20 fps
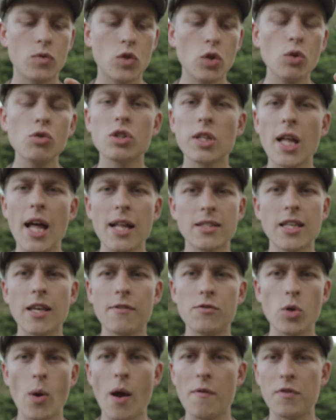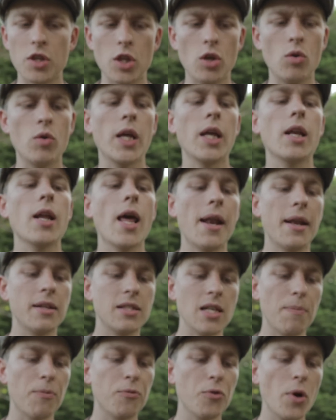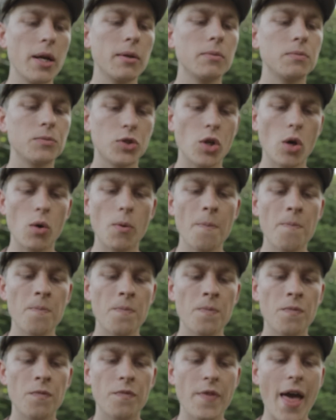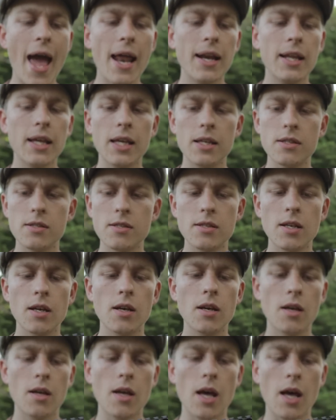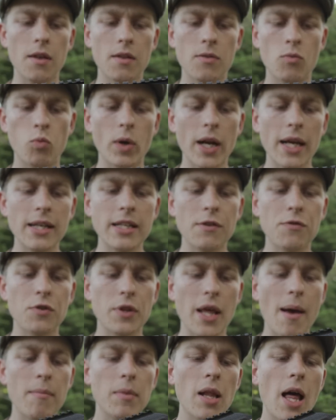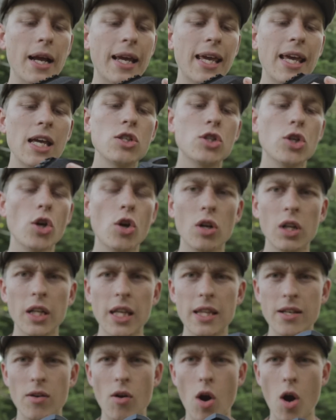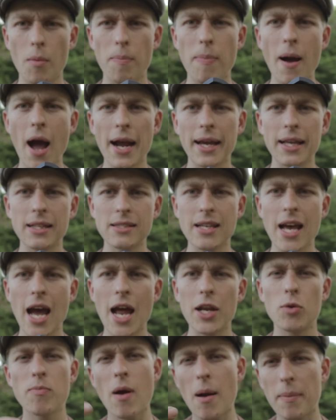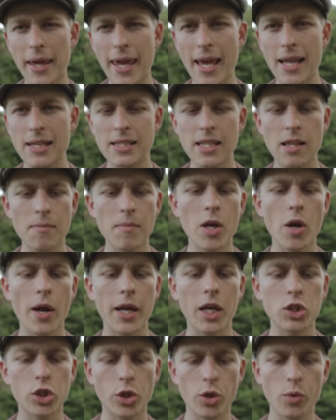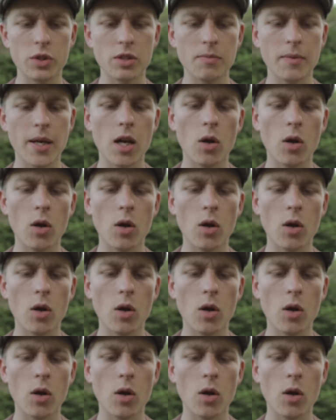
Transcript: 2 slots gives you everything you need, and it's up front, so that is what I did for the M-LOK. Internally, there are pockets cut. You probably can't see them here. I can show you with some